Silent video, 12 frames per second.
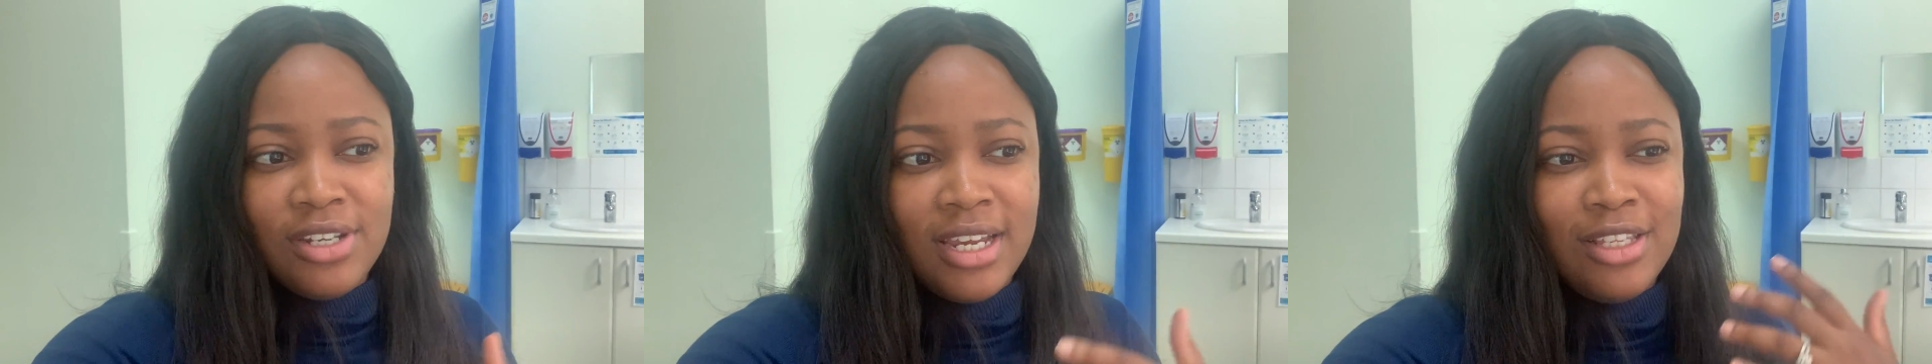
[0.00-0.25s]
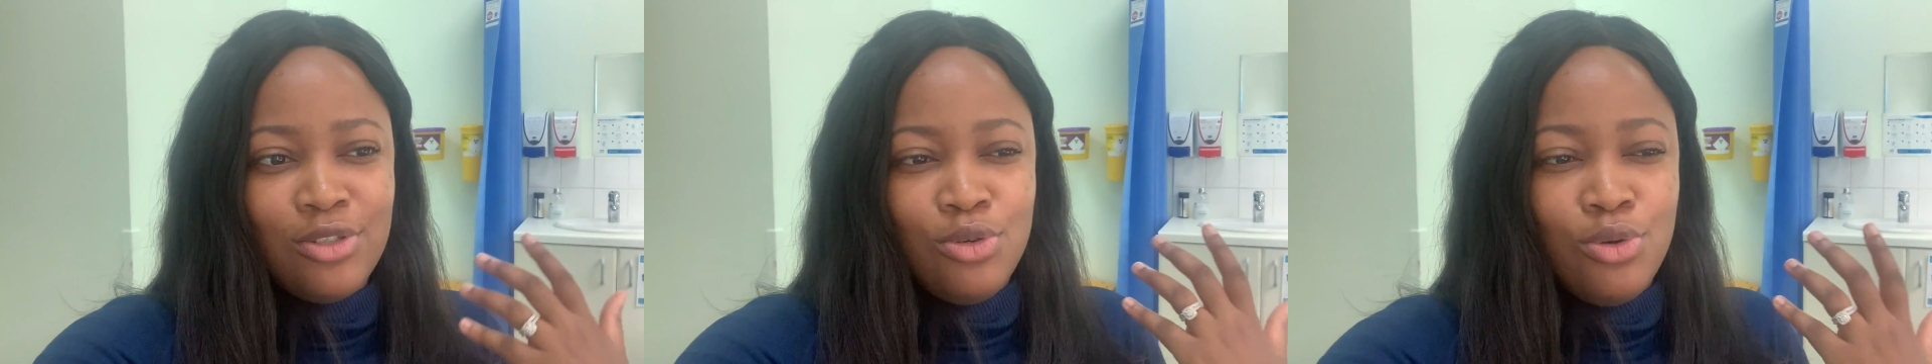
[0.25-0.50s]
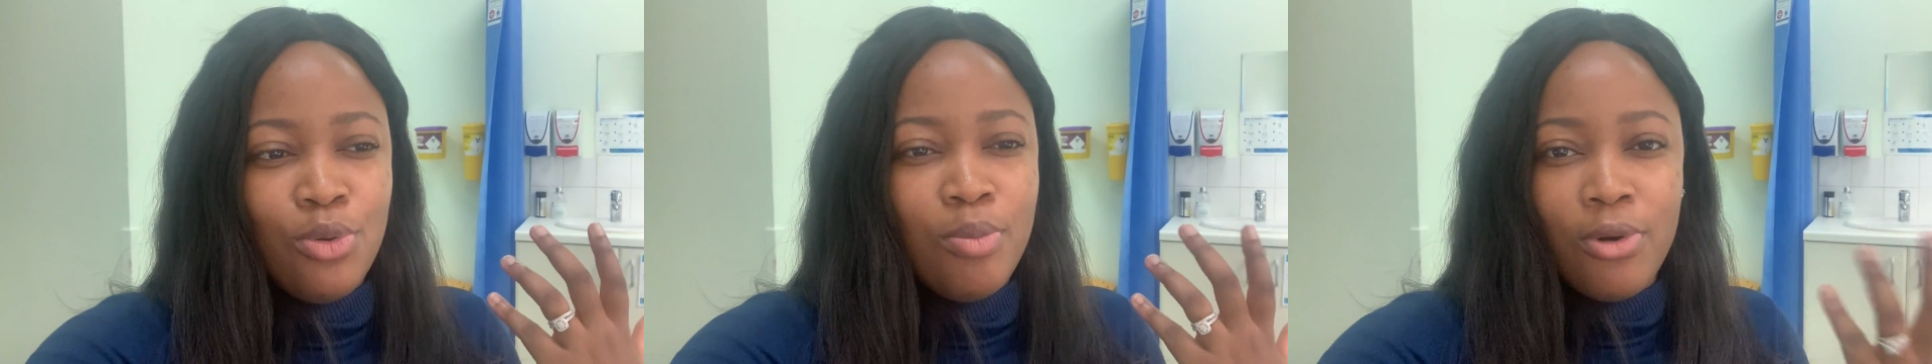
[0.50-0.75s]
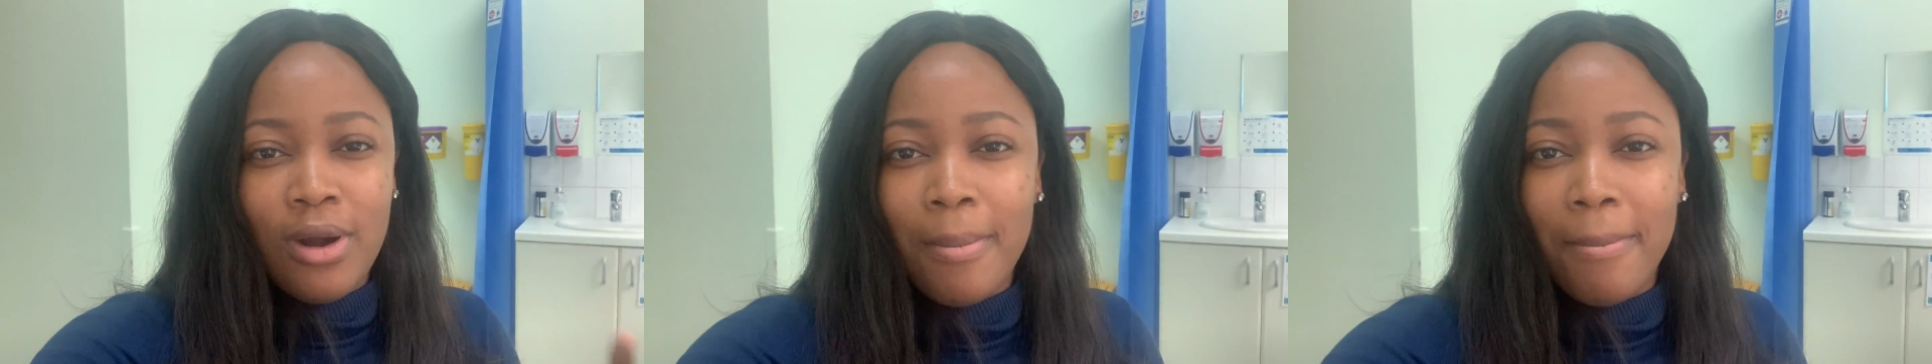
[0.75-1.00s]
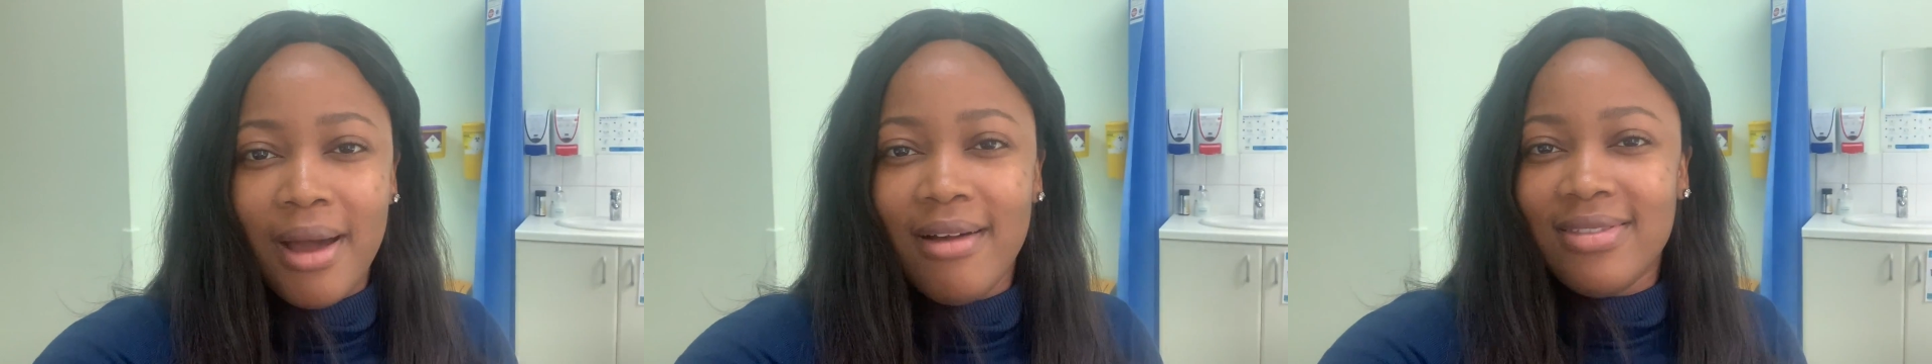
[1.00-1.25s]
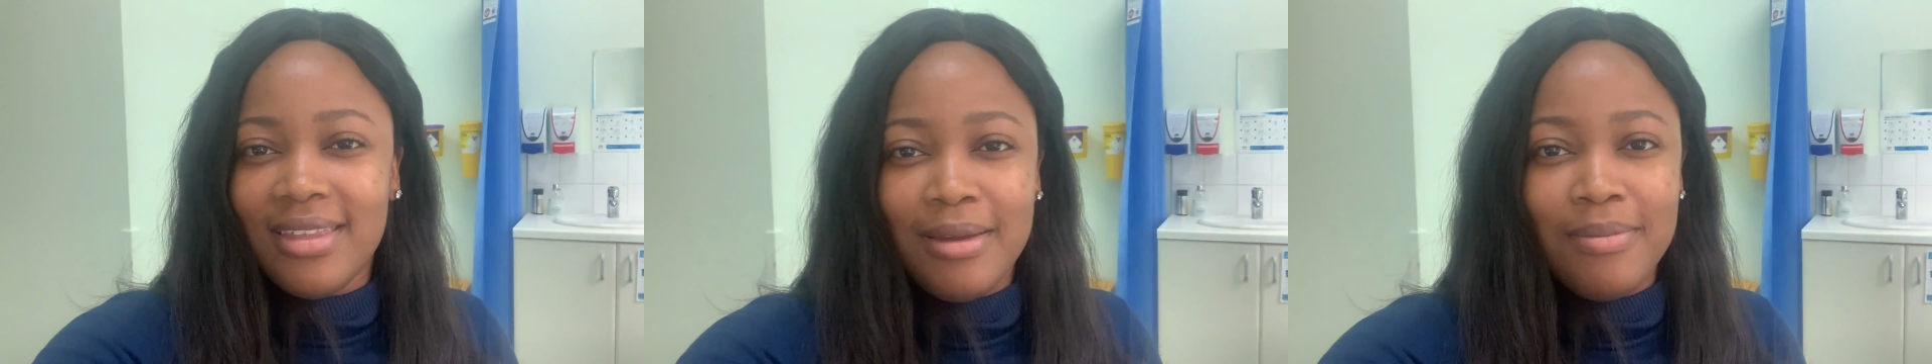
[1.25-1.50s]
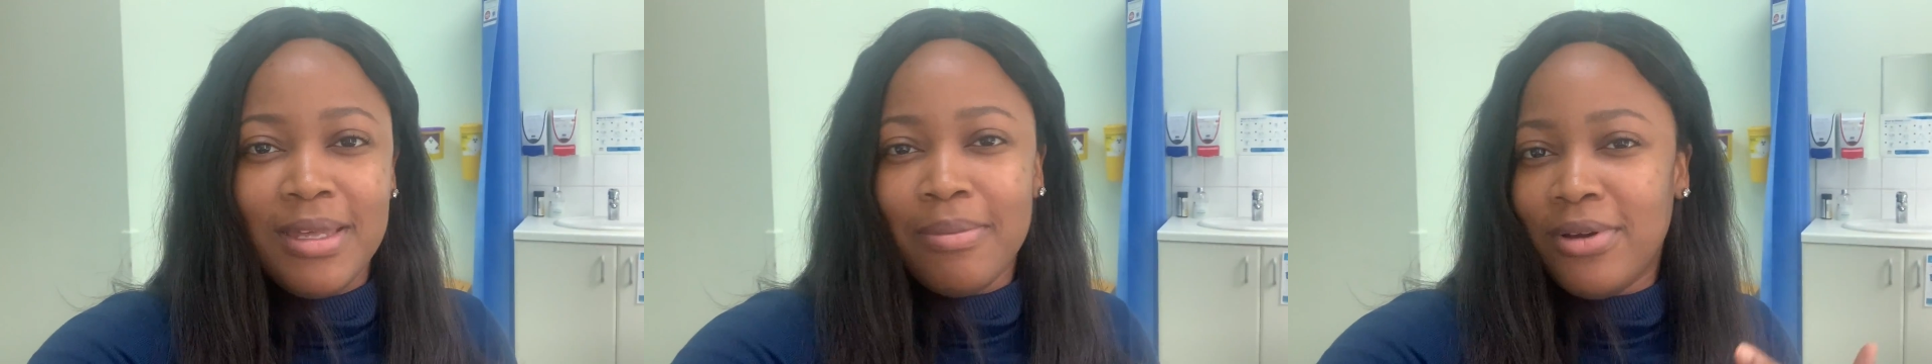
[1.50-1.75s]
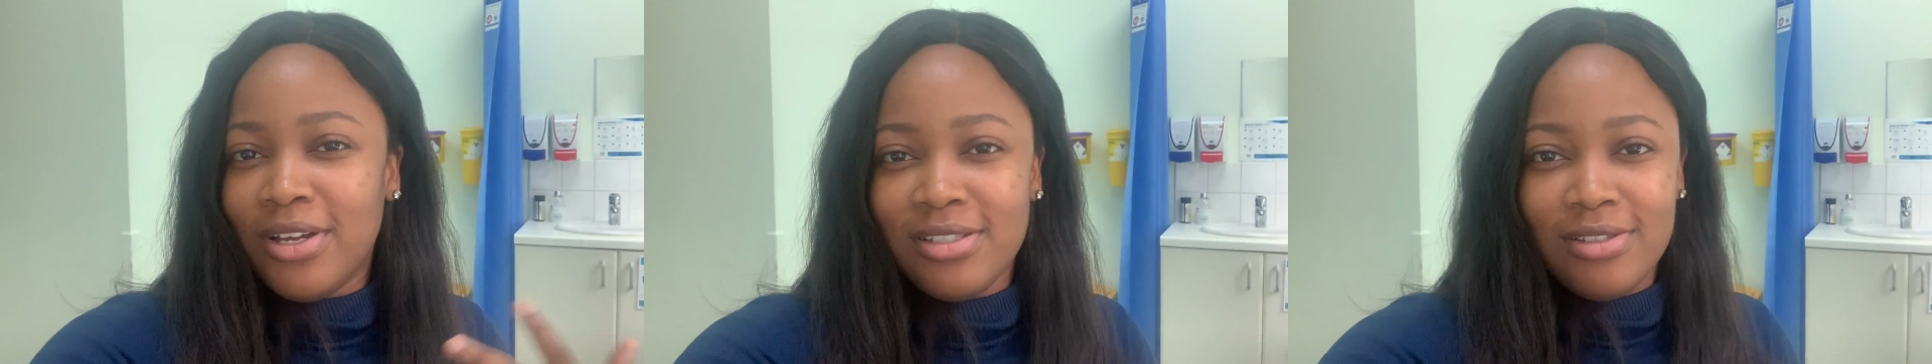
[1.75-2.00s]
I get to know more about them, their
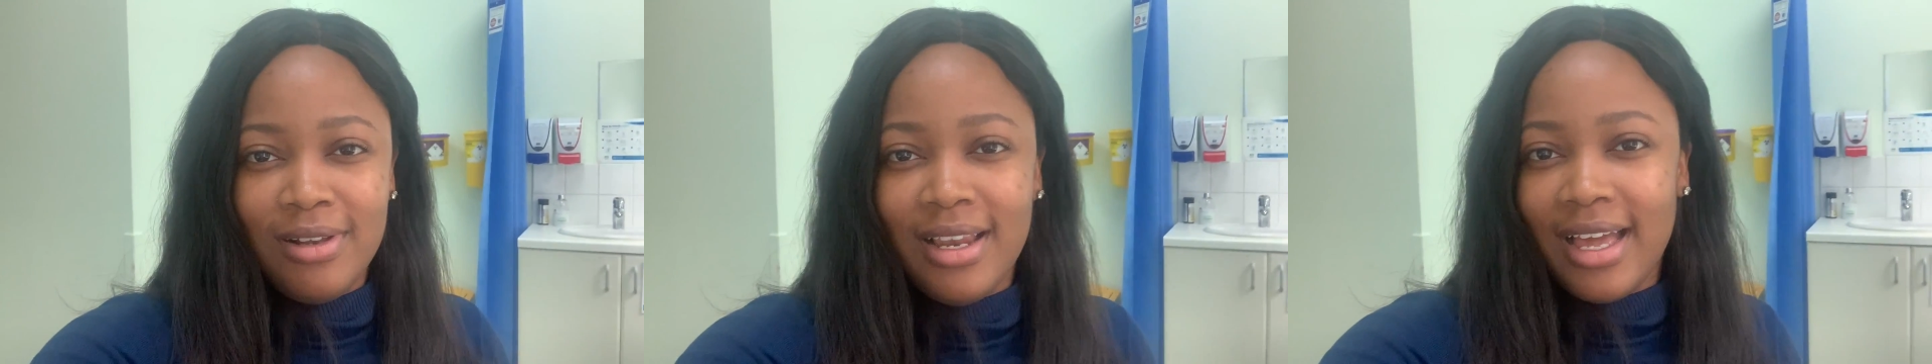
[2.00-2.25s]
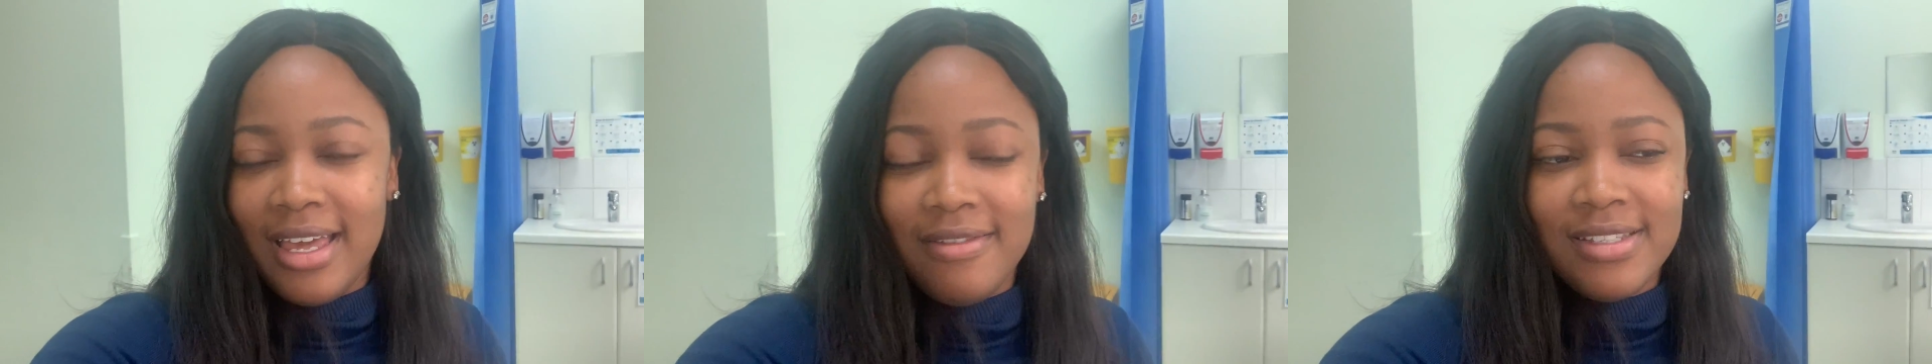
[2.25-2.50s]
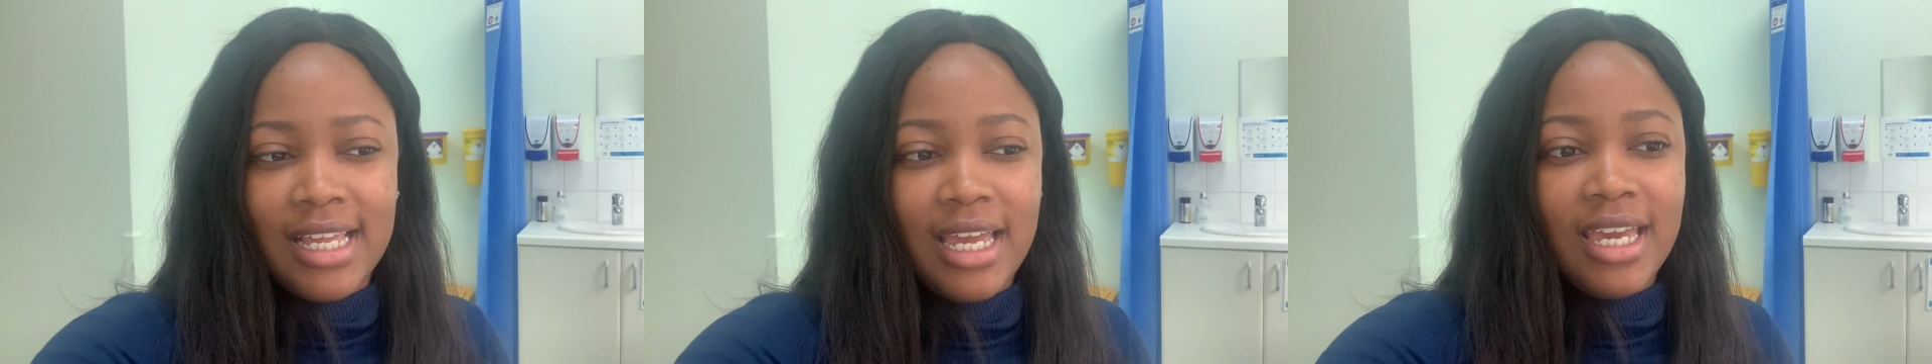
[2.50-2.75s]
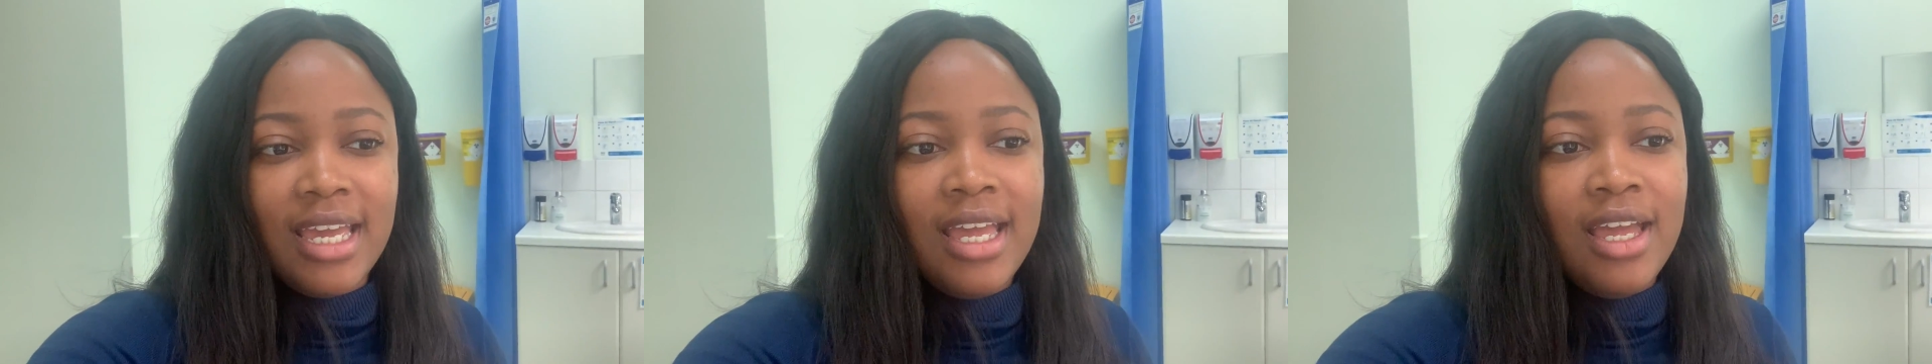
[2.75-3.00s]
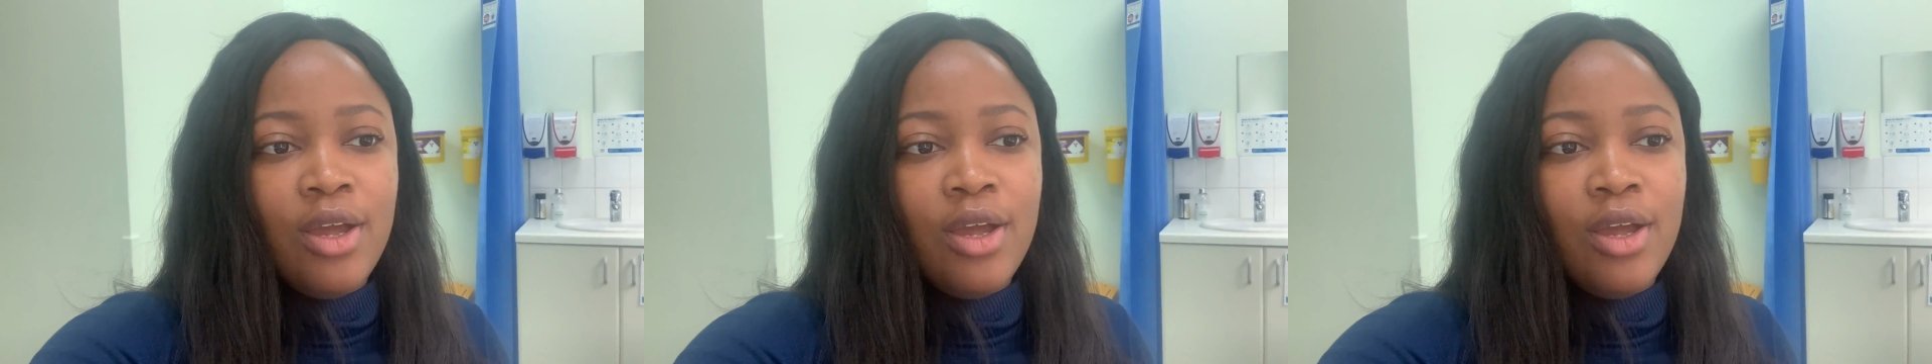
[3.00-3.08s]
personal lives, like